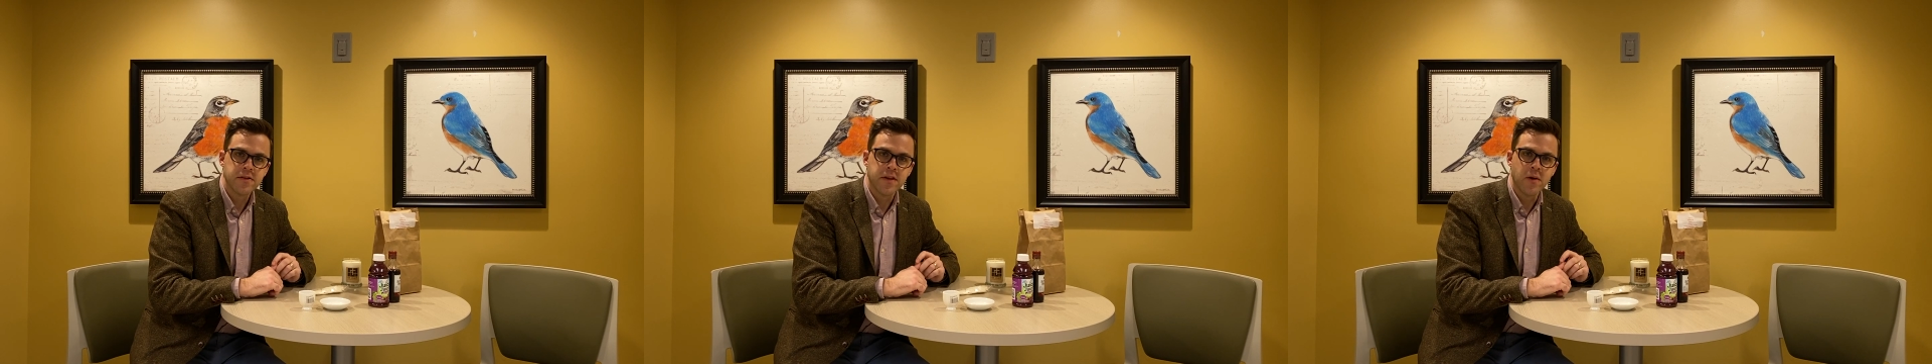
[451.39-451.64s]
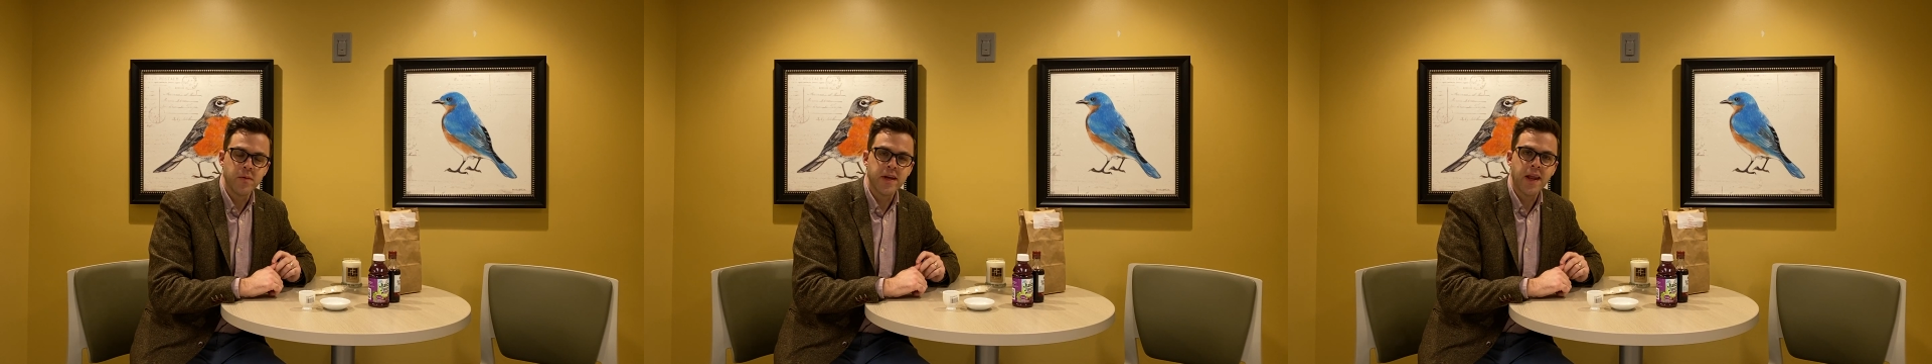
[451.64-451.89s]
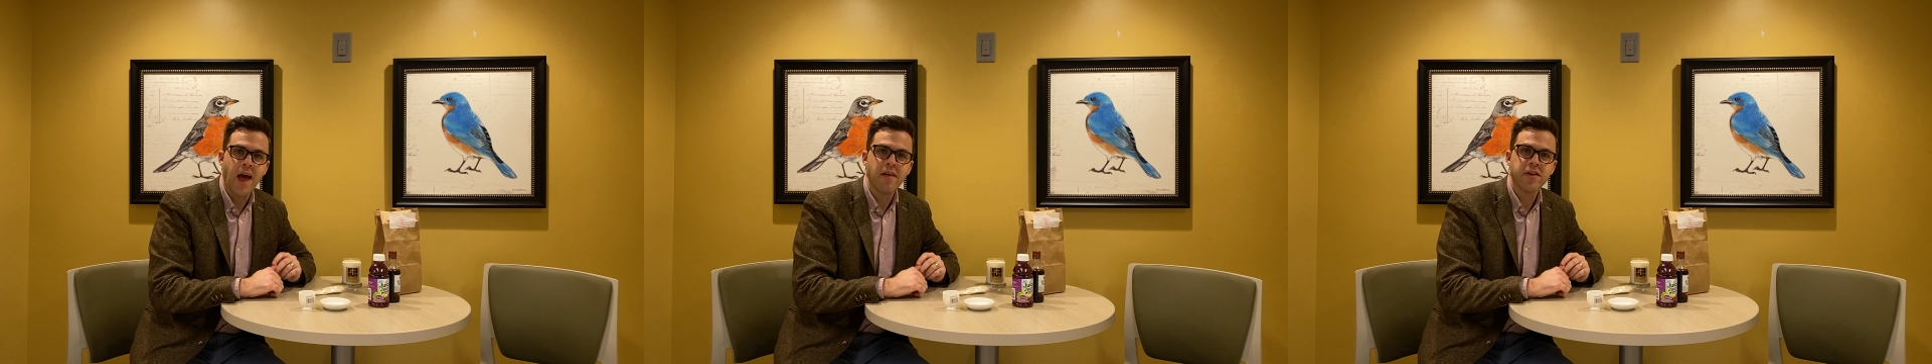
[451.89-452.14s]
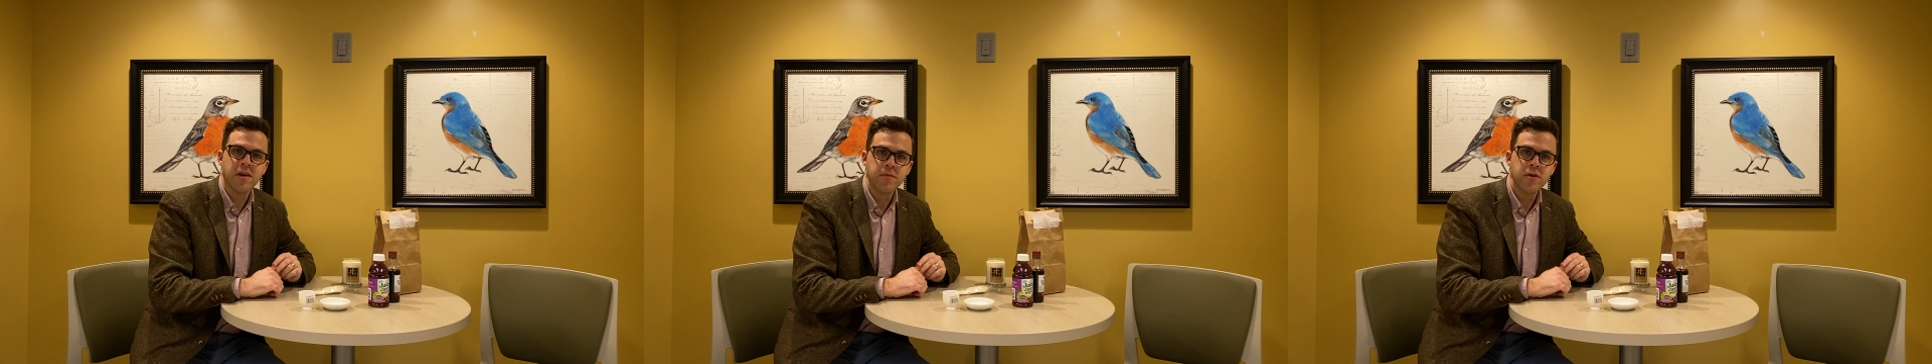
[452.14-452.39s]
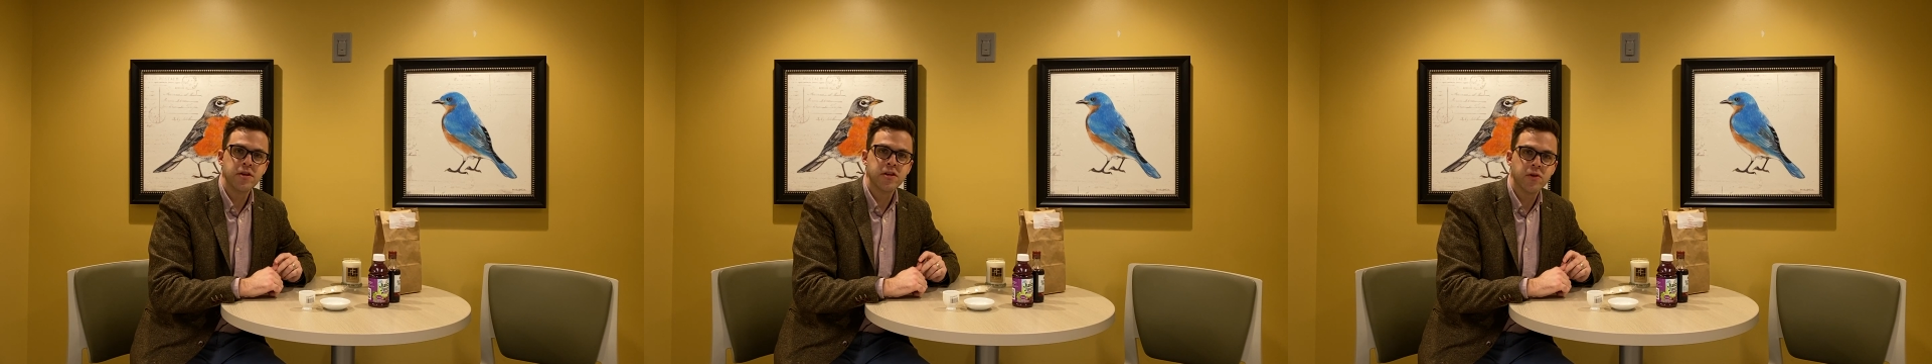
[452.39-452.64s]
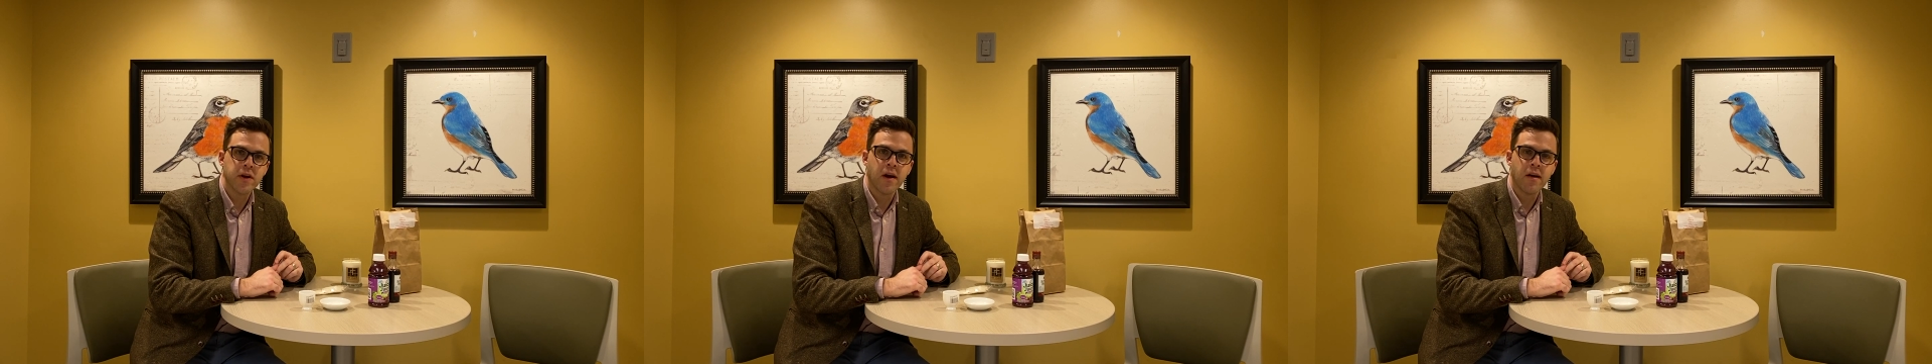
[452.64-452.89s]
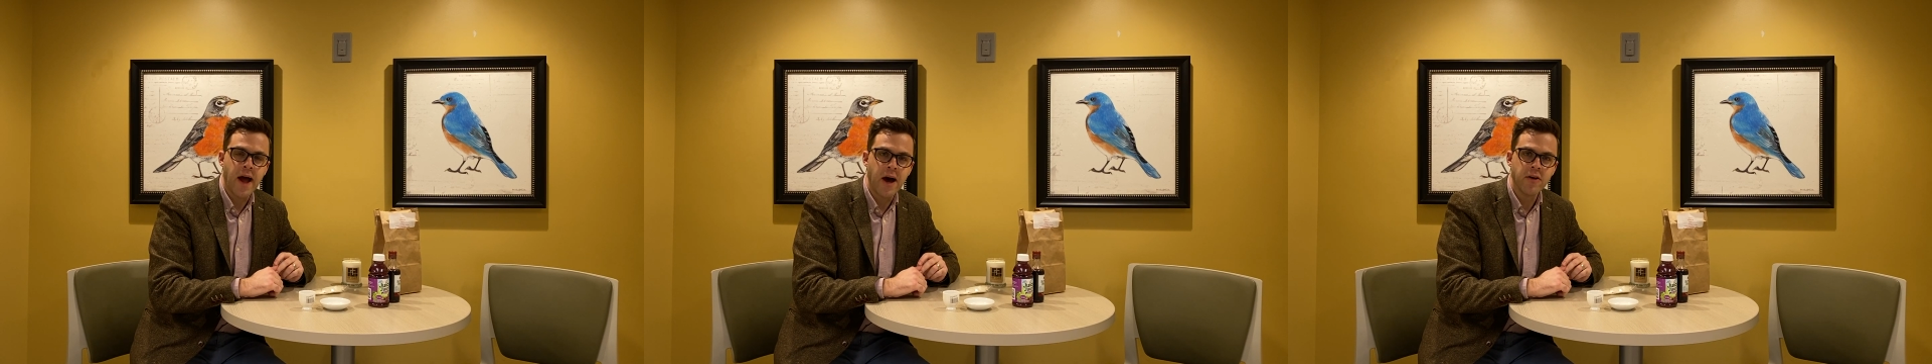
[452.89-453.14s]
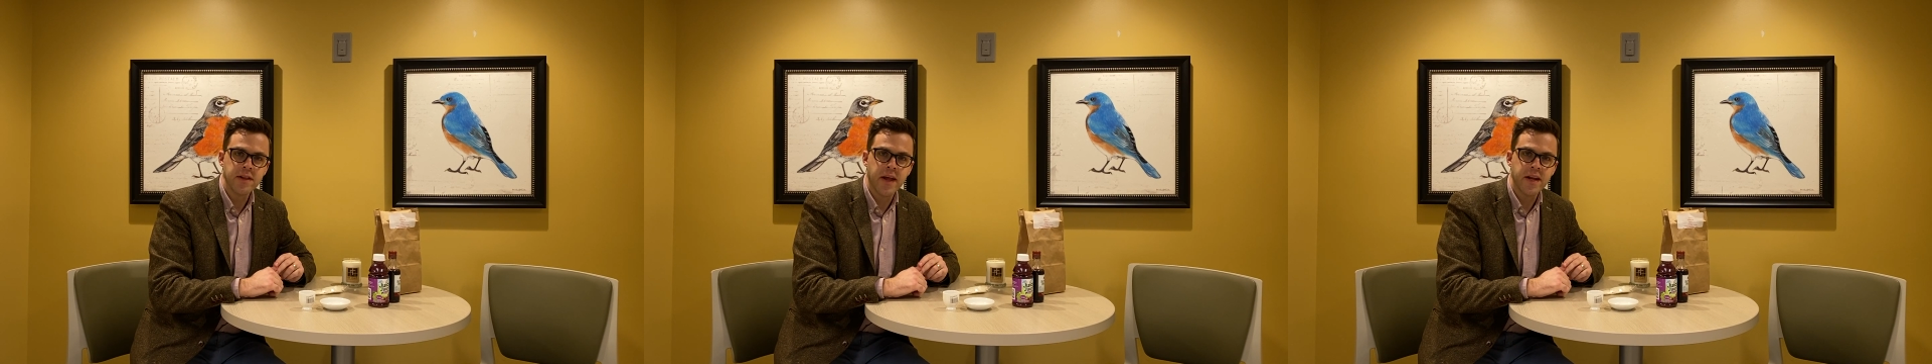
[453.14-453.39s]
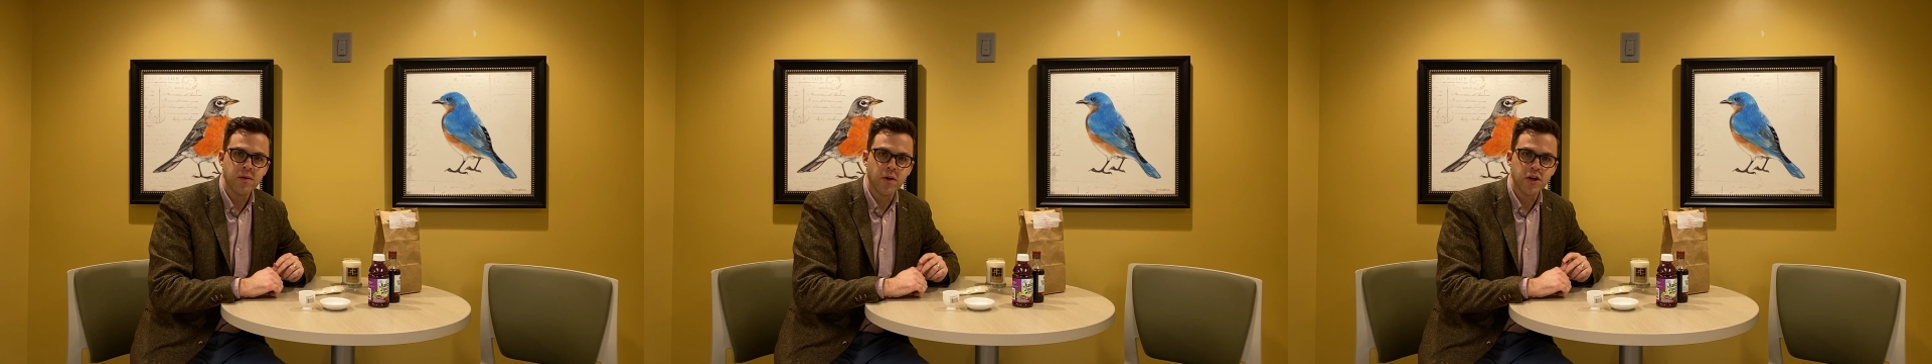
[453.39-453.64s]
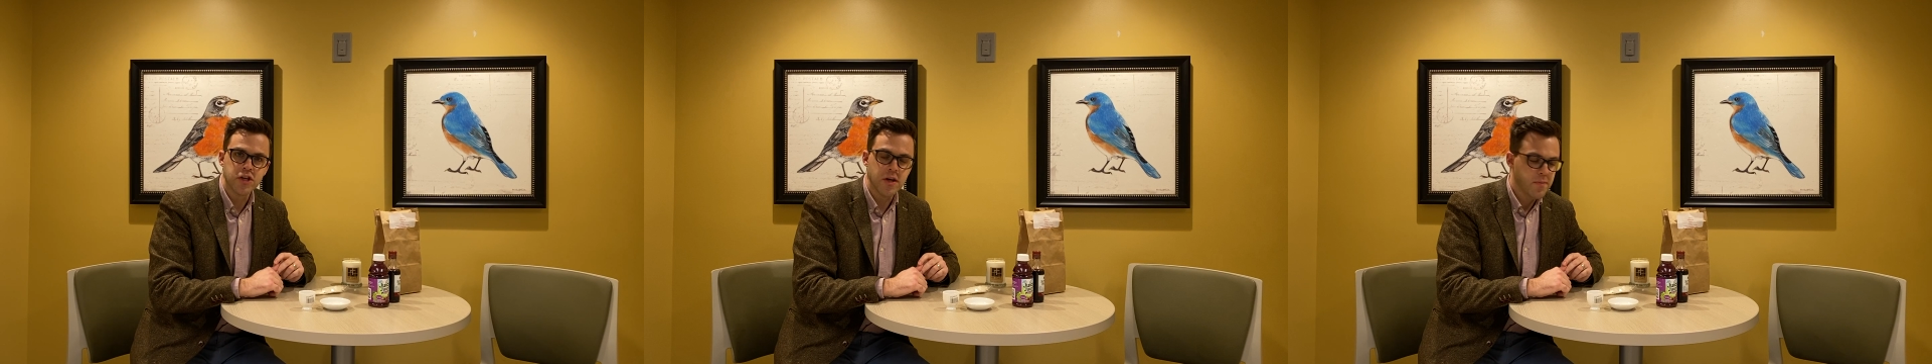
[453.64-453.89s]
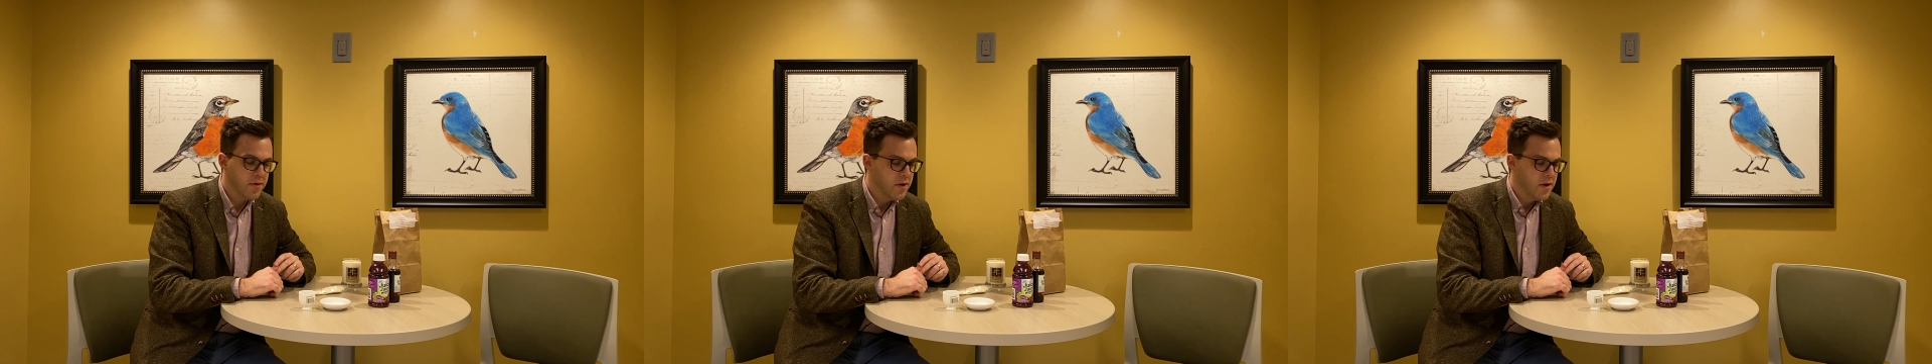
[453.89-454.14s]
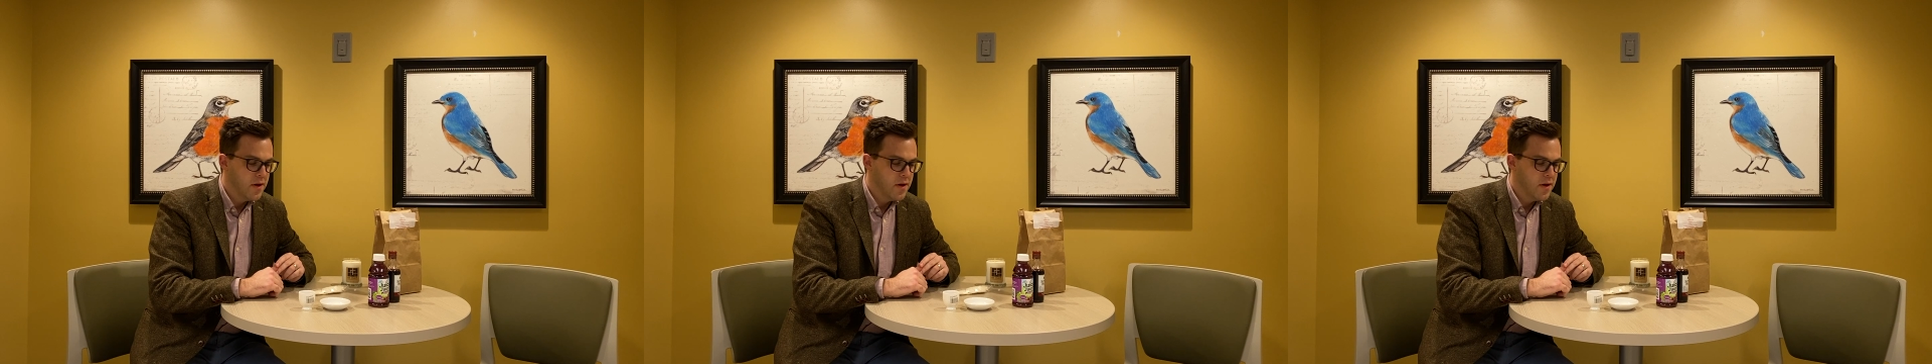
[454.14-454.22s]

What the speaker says: so that we can have communion during our online worship